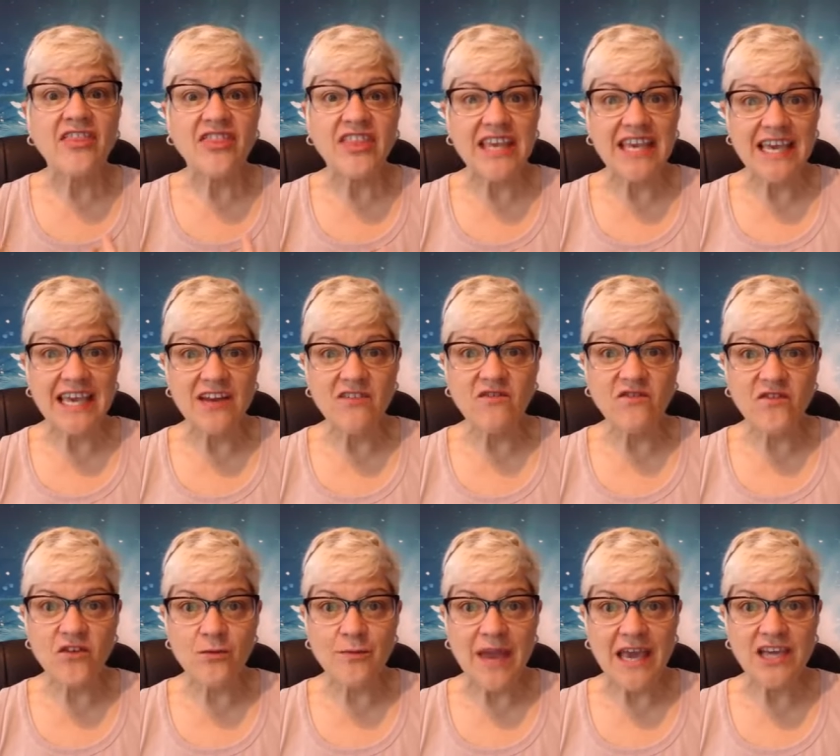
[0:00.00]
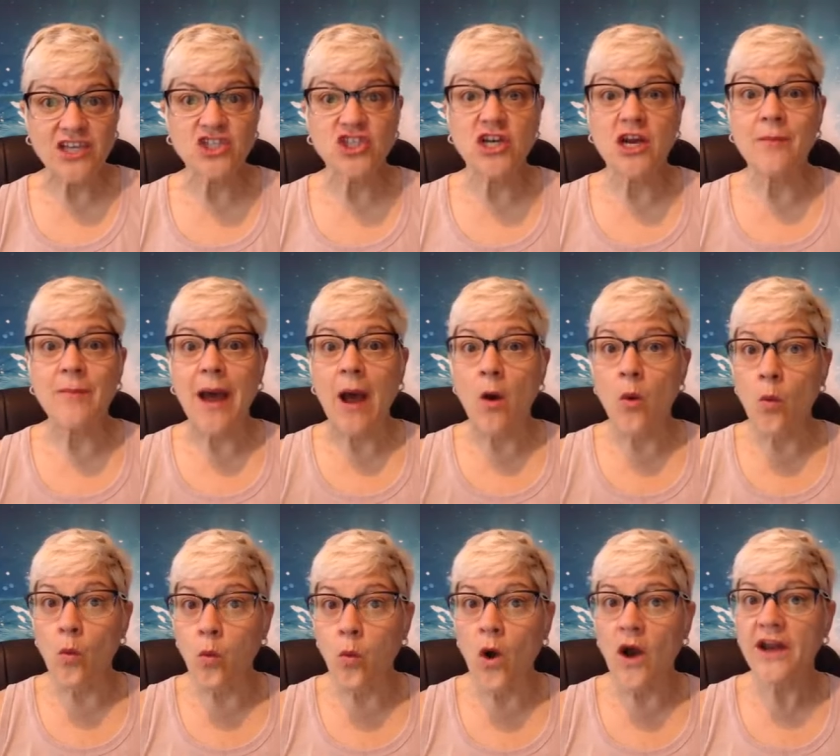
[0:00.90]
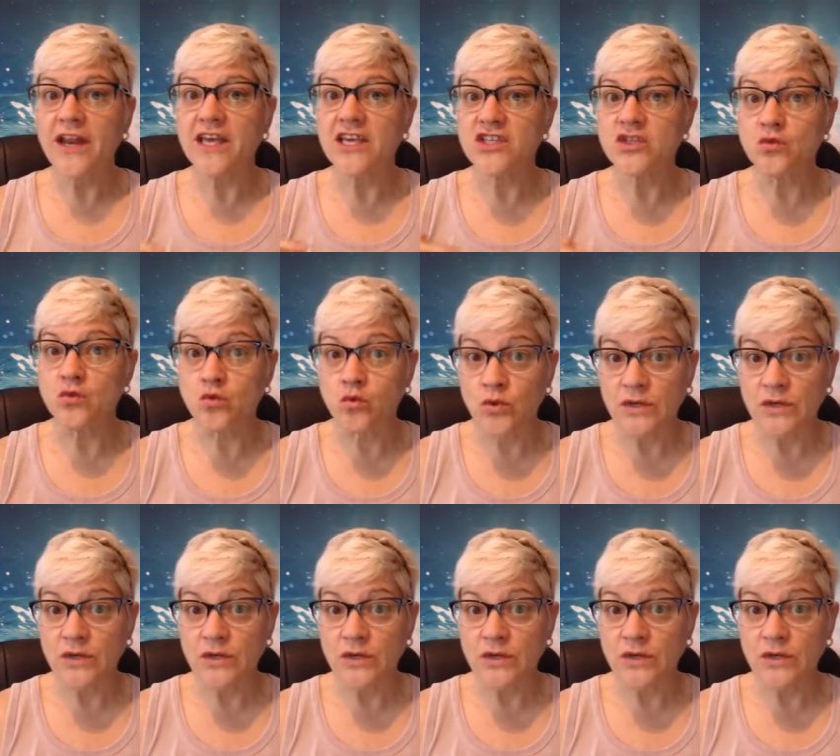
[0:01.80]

the information about what is